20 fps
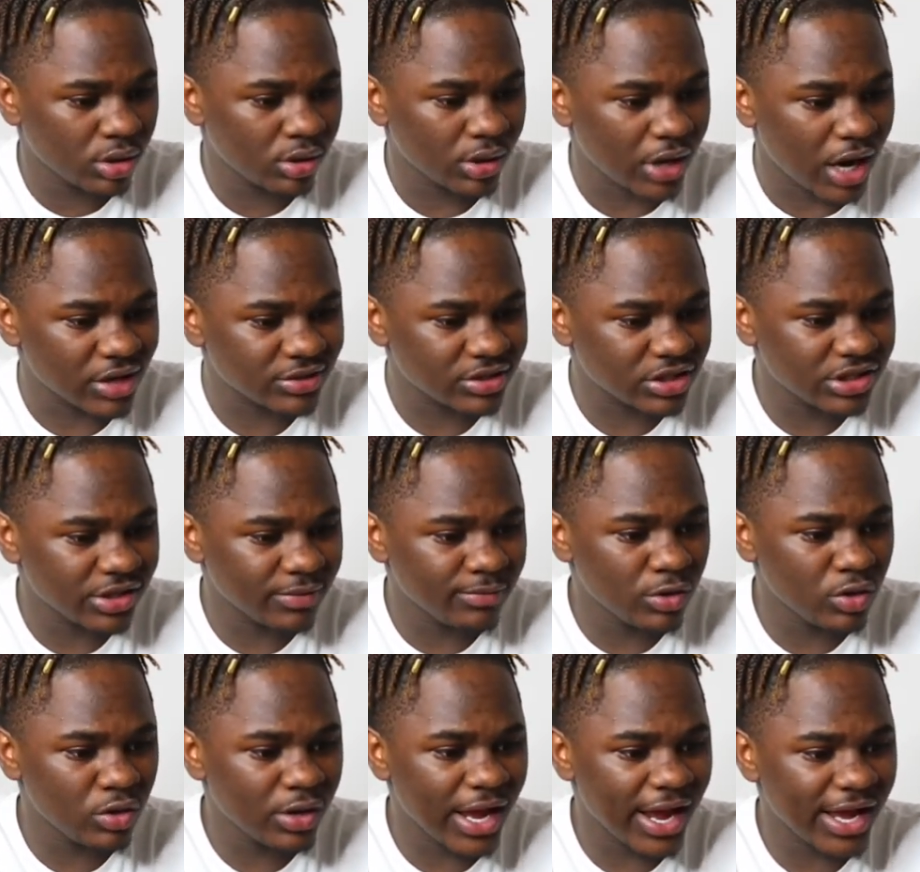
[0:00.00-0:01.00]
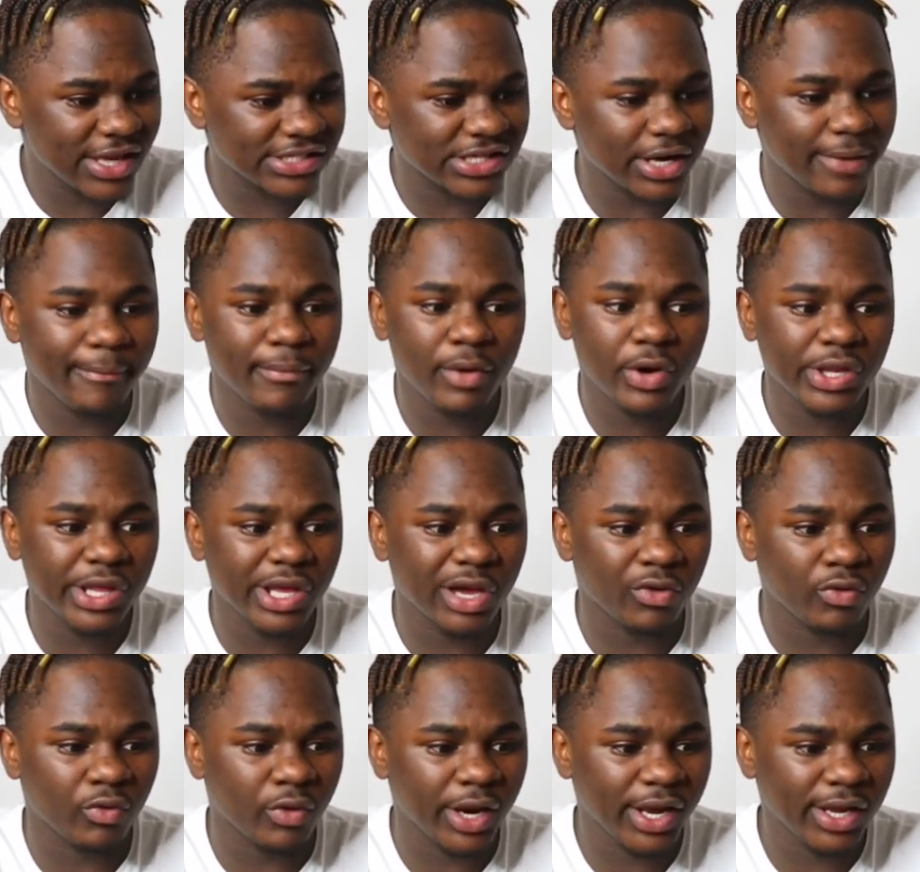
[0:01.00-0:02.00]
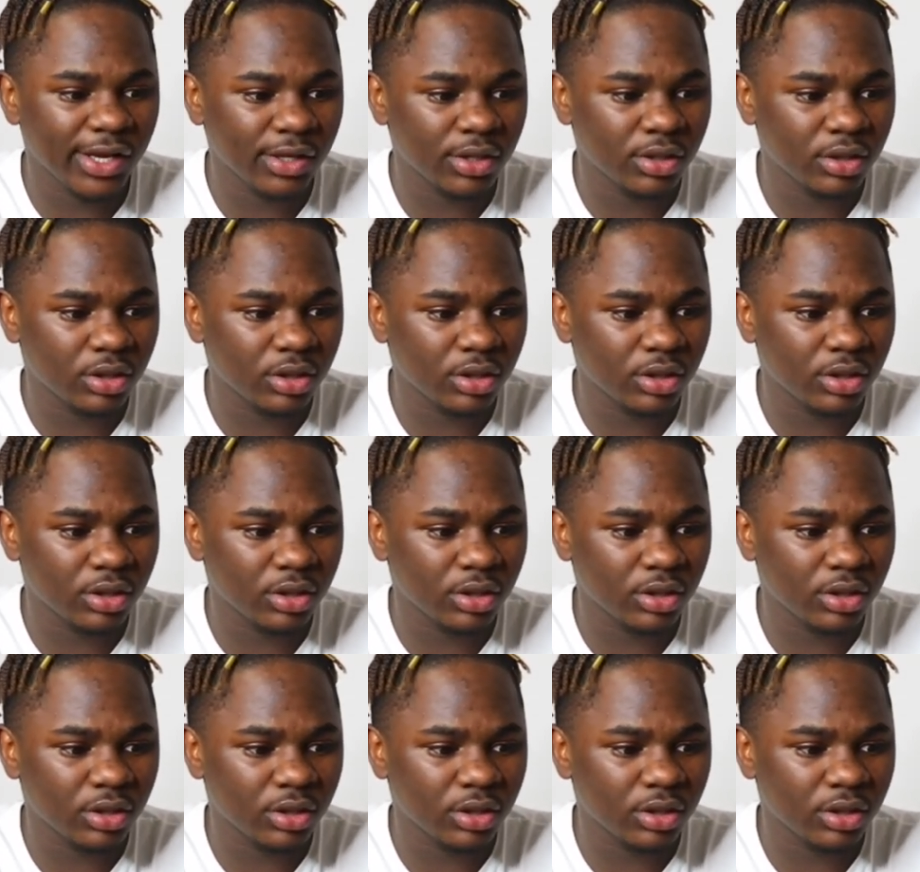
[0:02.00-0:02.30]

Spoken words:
I think the blue guy is Cambodian, right?